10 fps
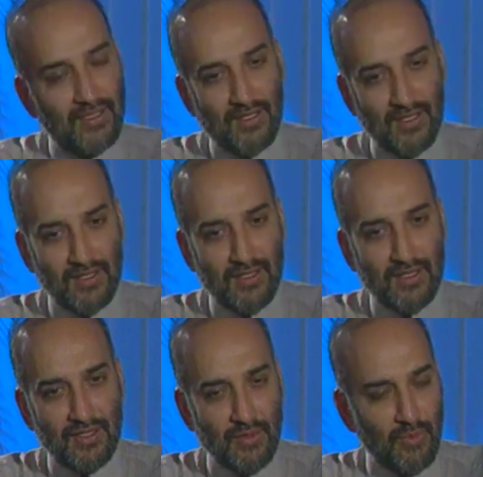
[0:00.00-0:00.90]
In, in,
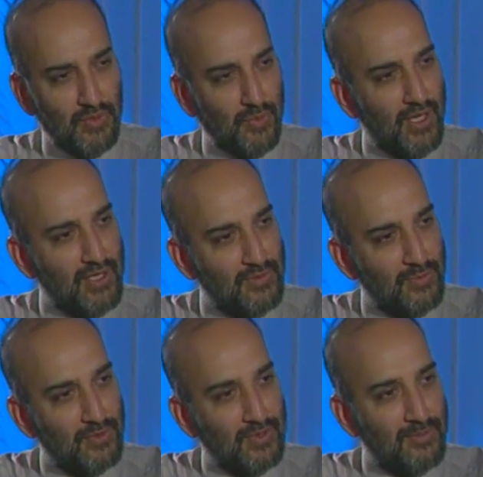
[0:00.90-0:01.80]
in what ways
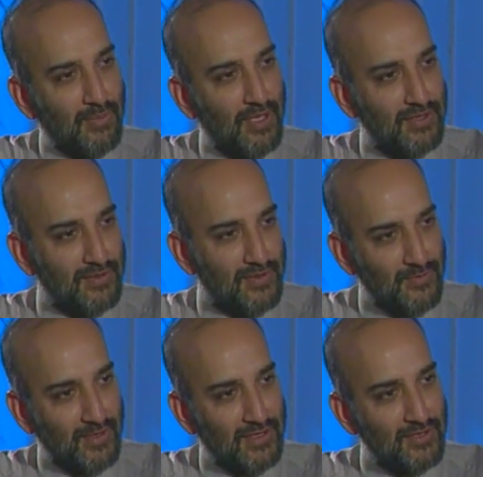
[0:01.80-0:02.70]
would you explain
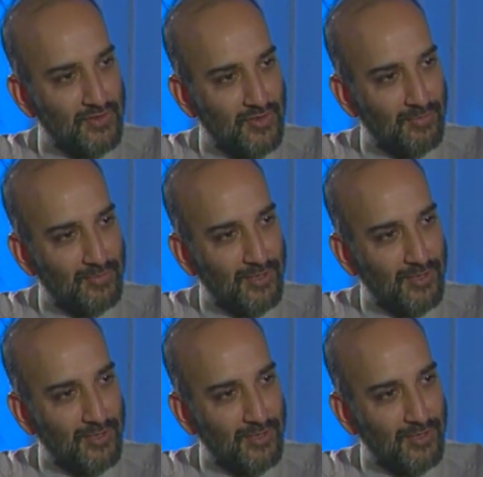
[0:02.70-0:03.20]
this relationship?